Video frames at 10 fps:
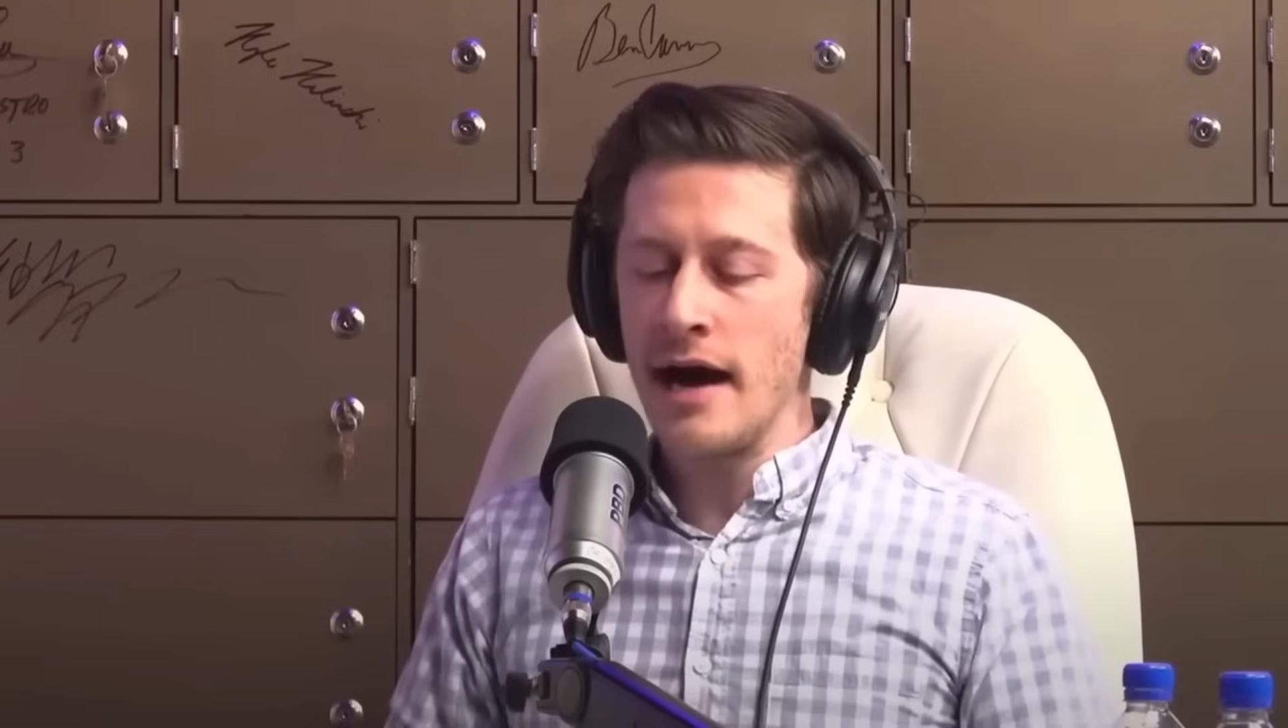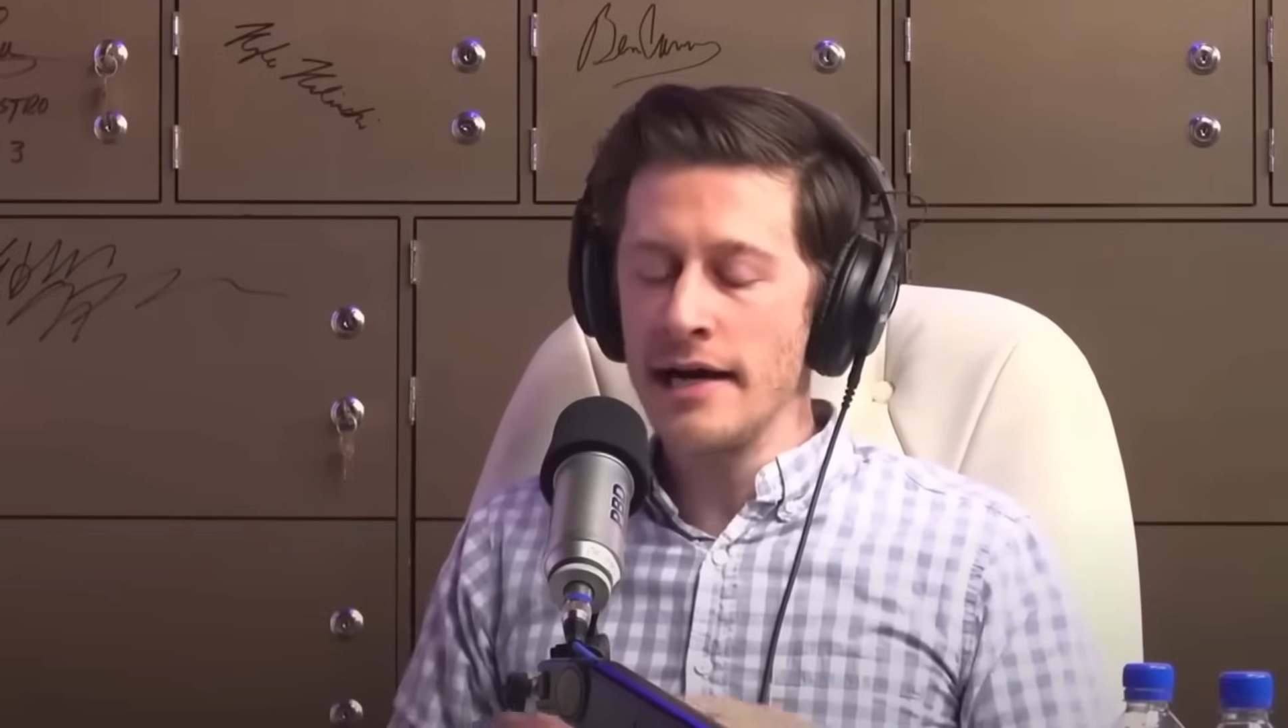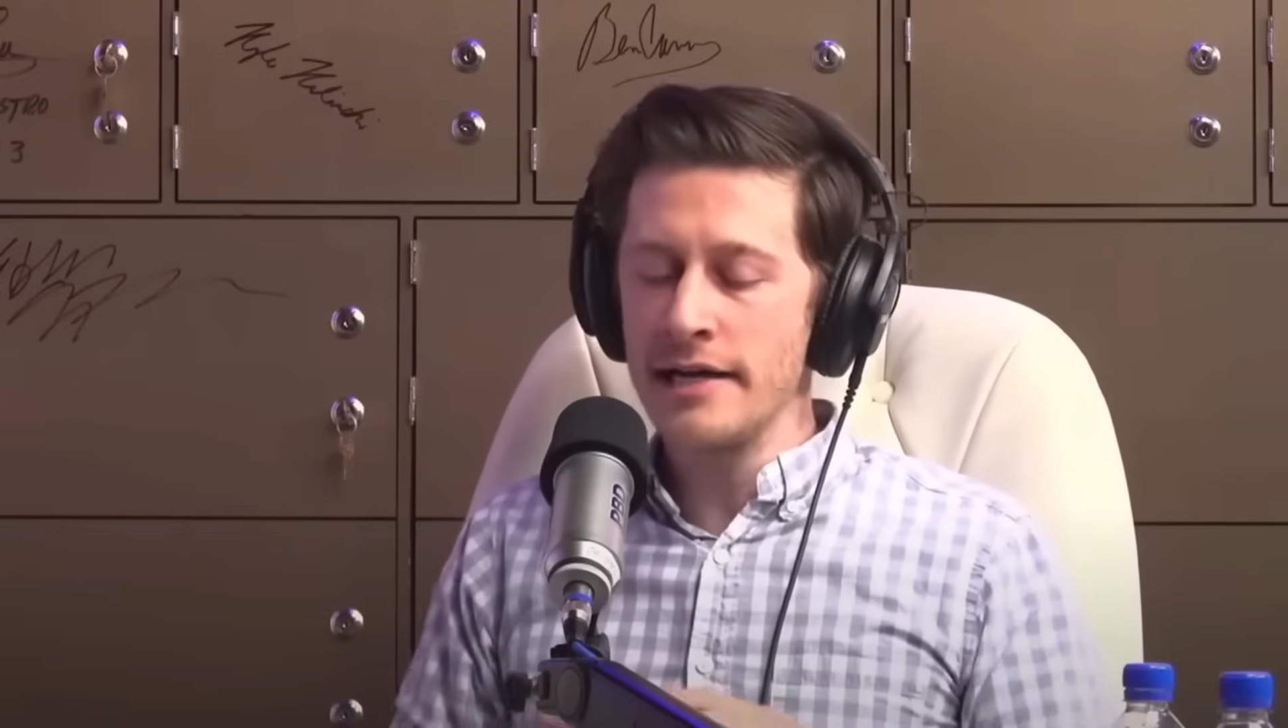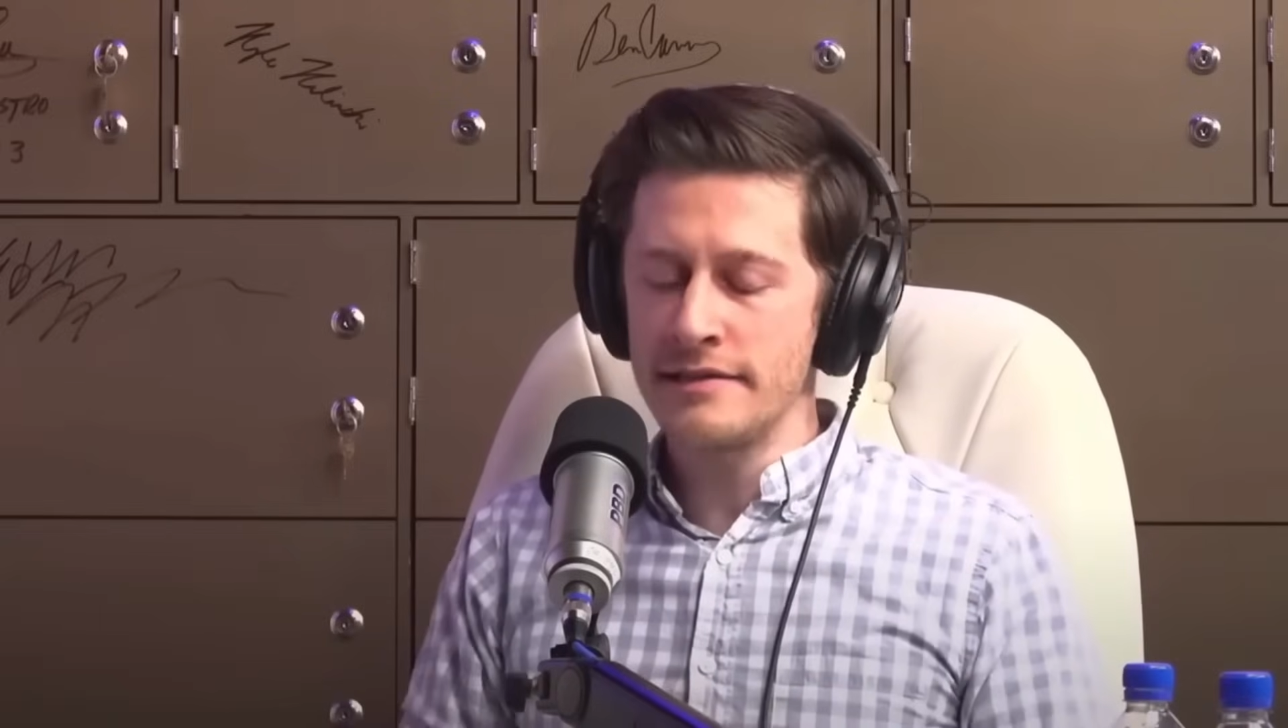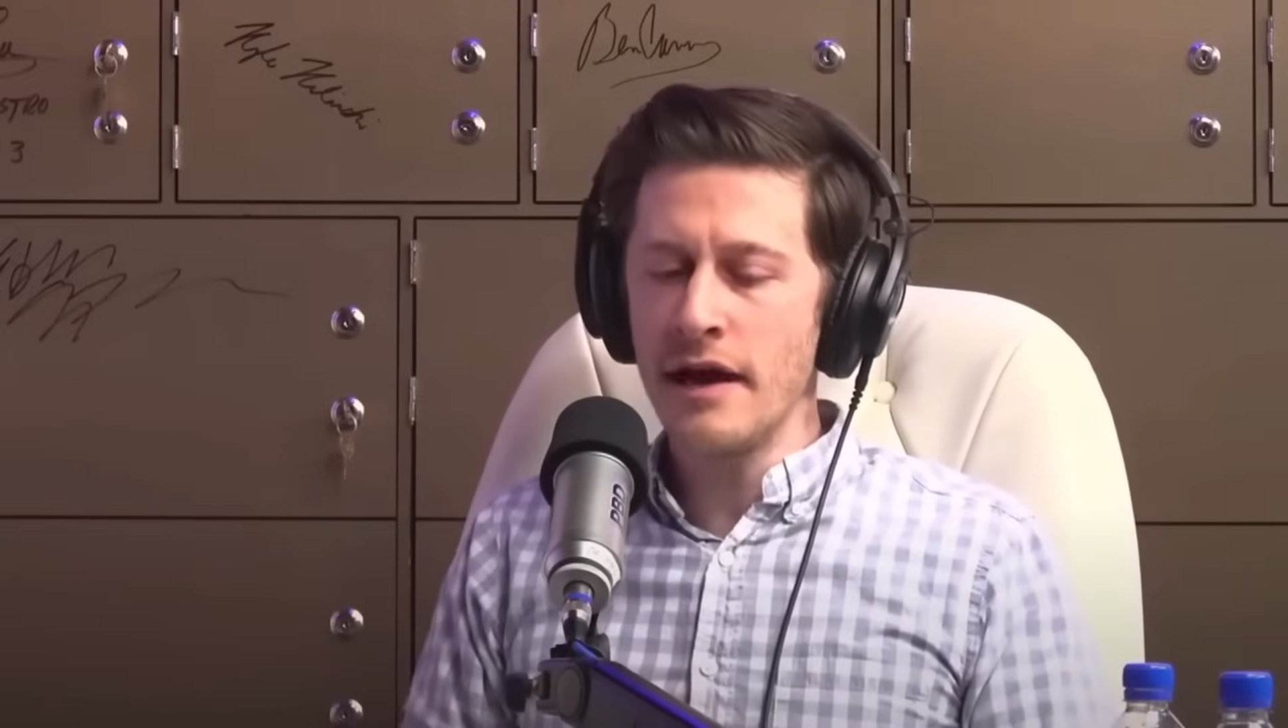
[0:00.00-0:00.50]

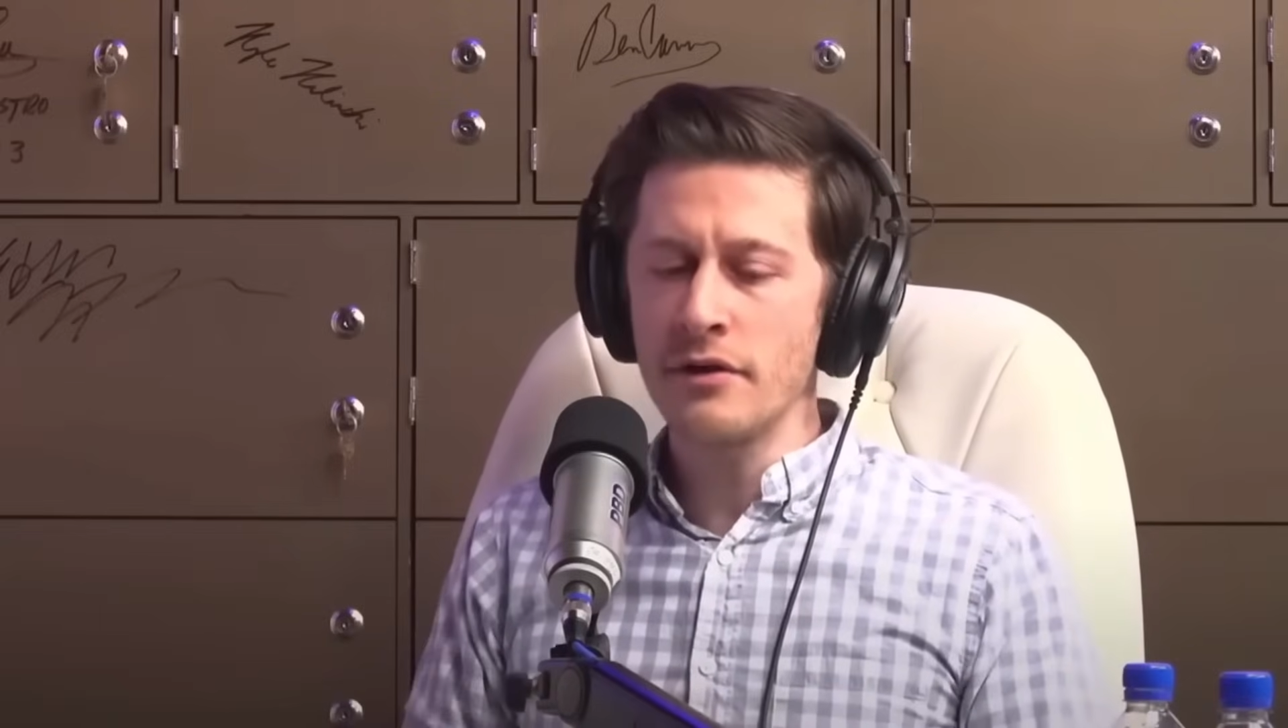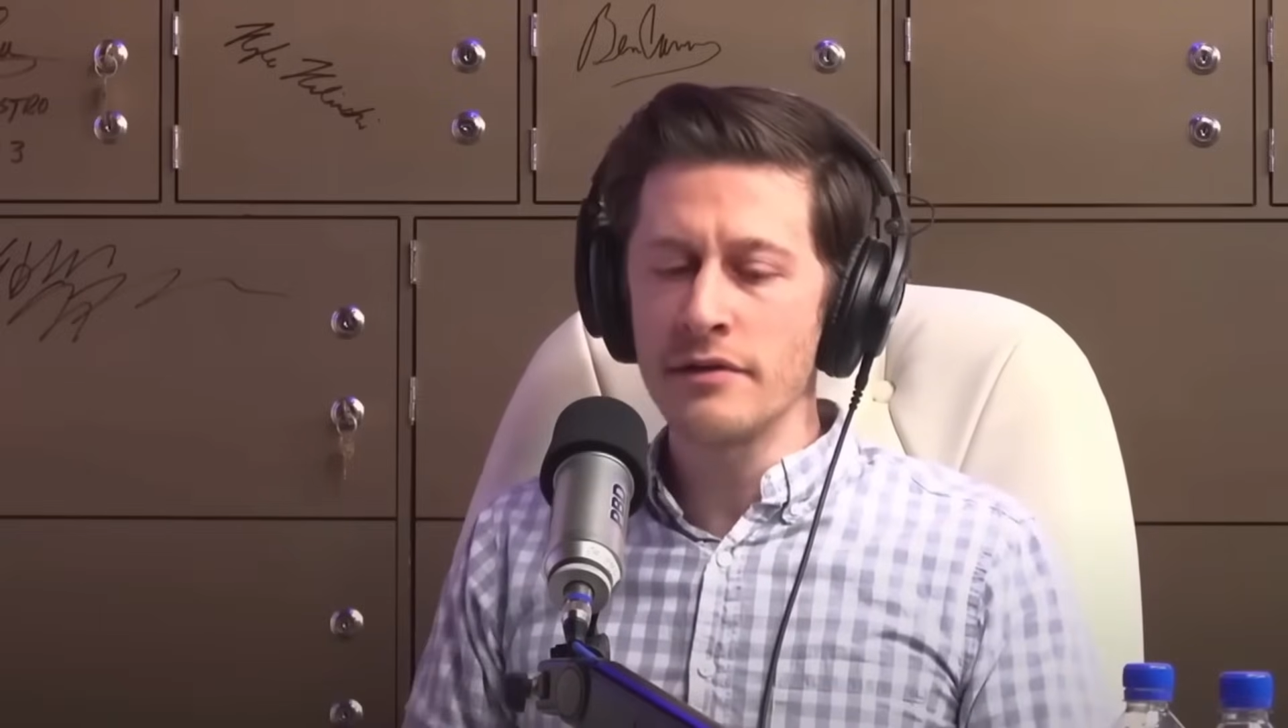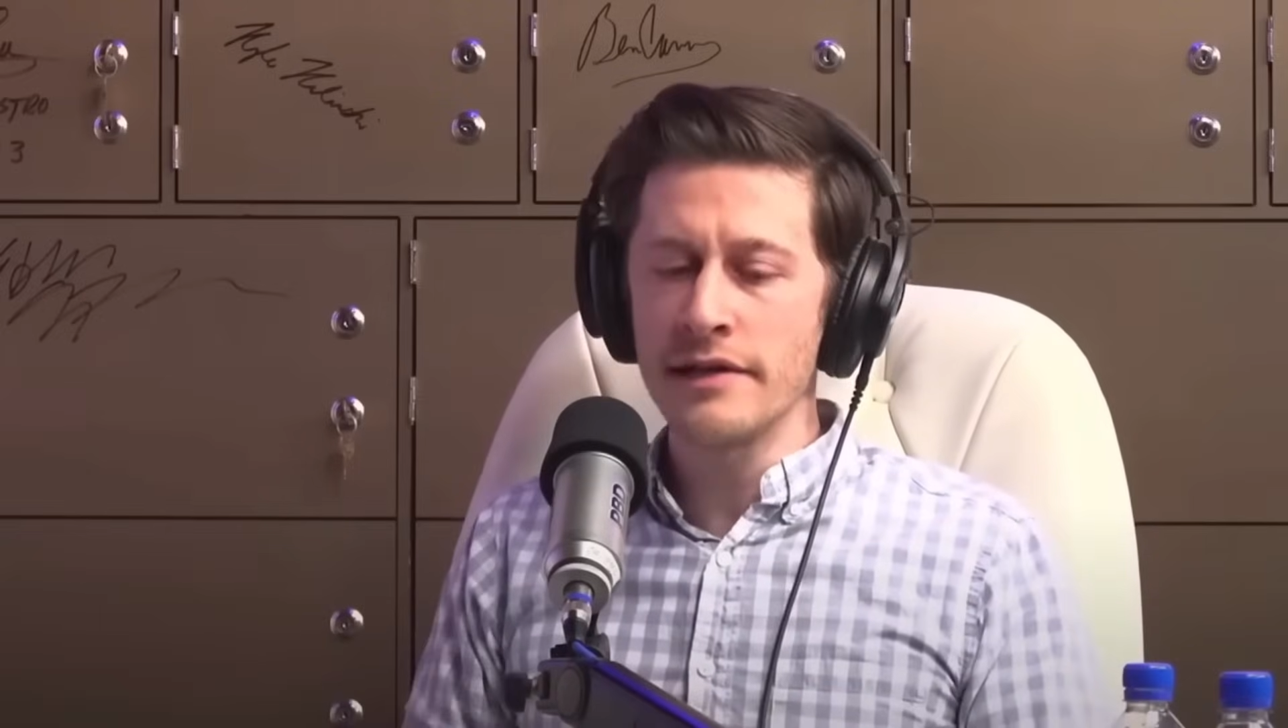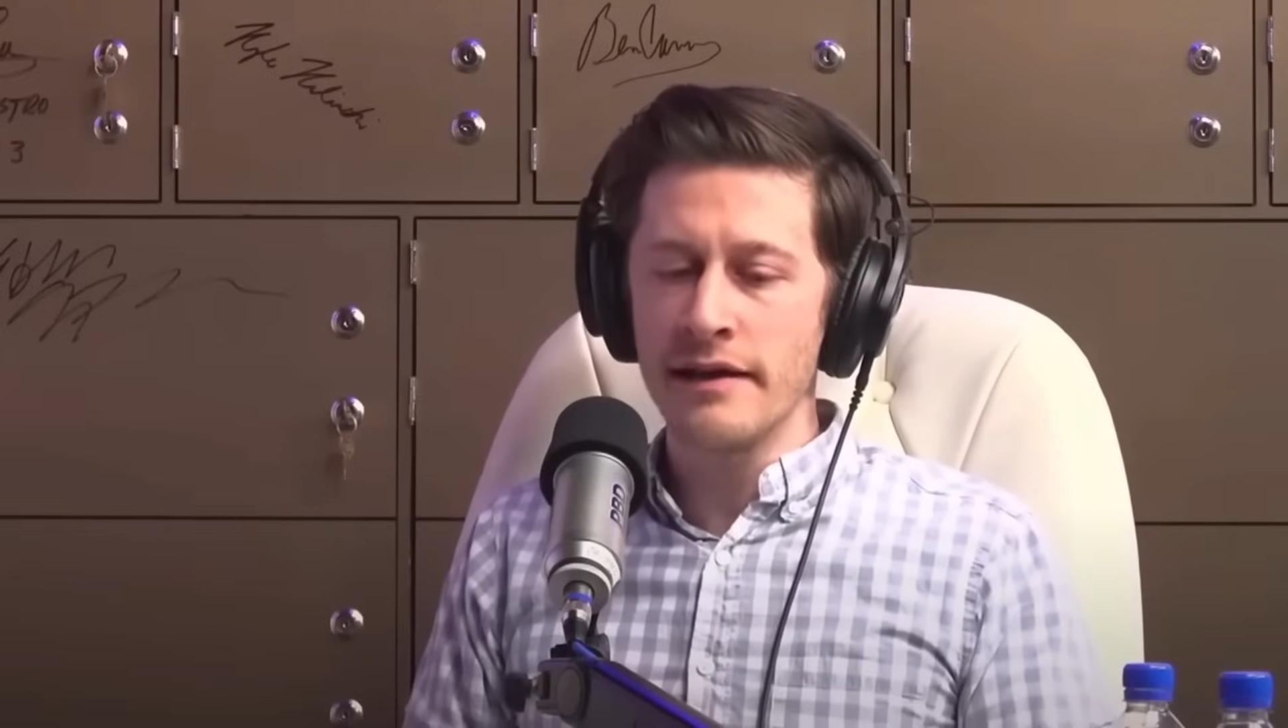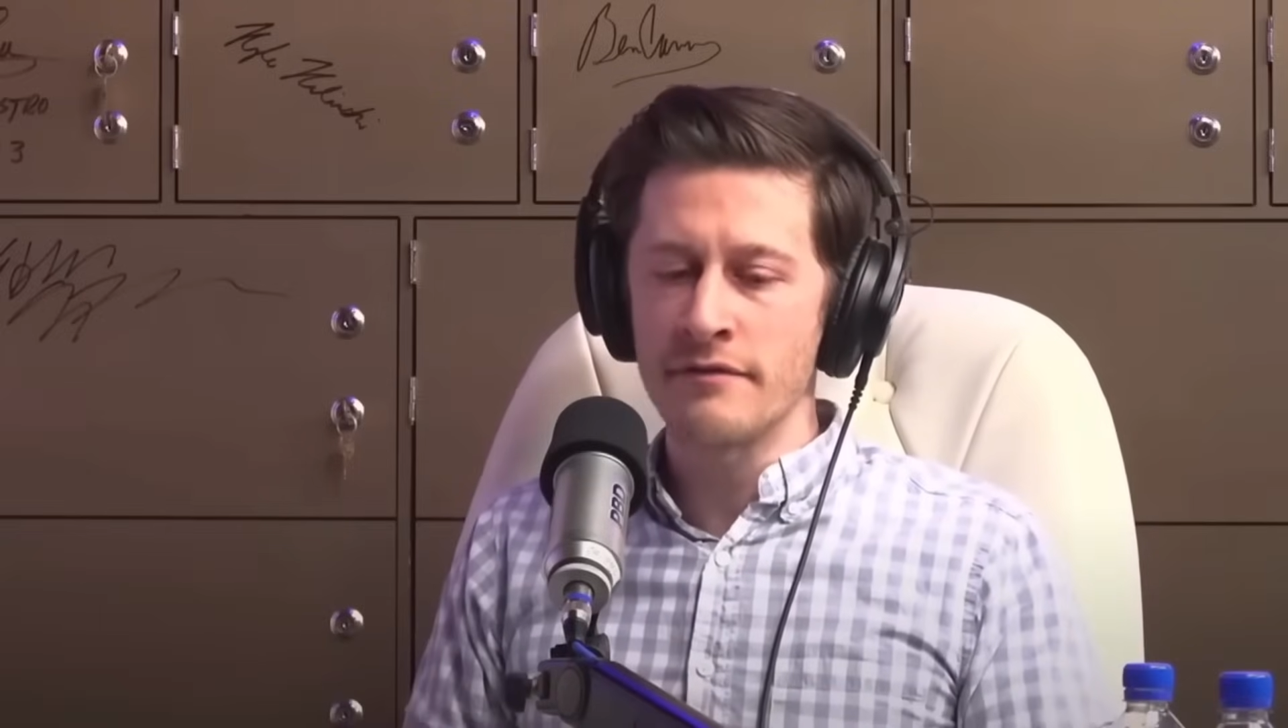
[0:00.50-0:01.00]
It's not
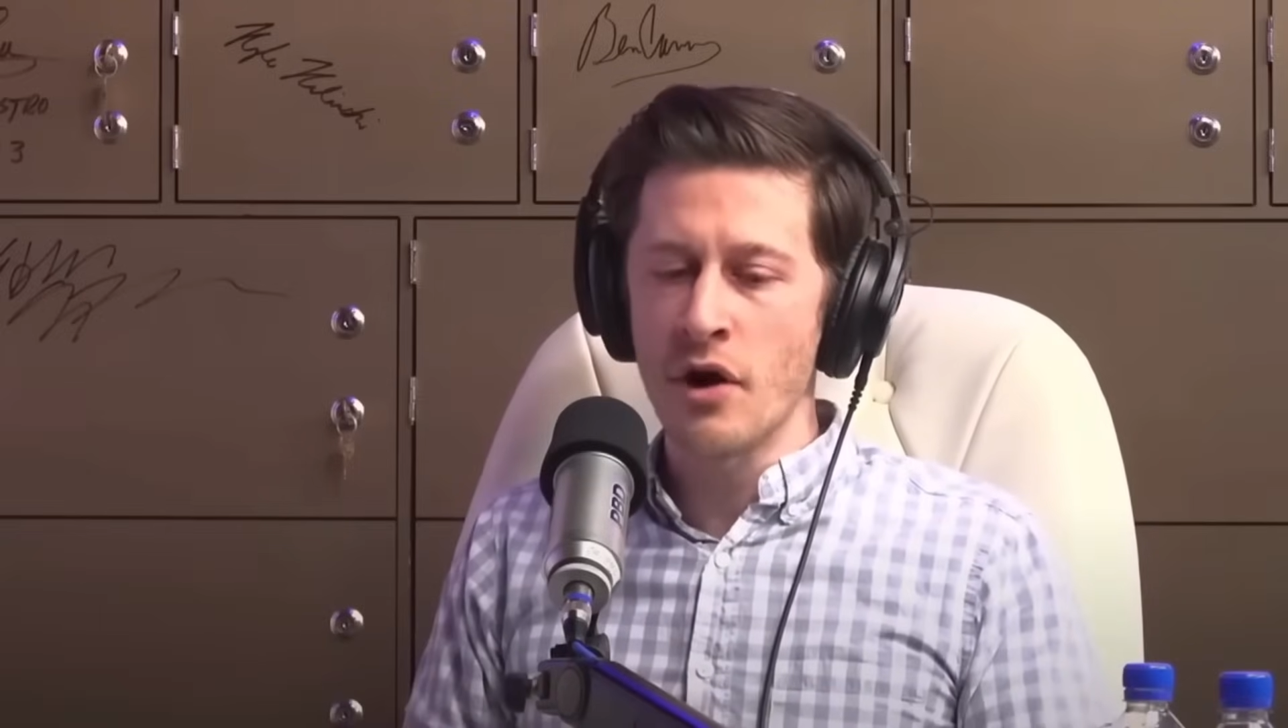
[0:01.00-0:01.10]
only if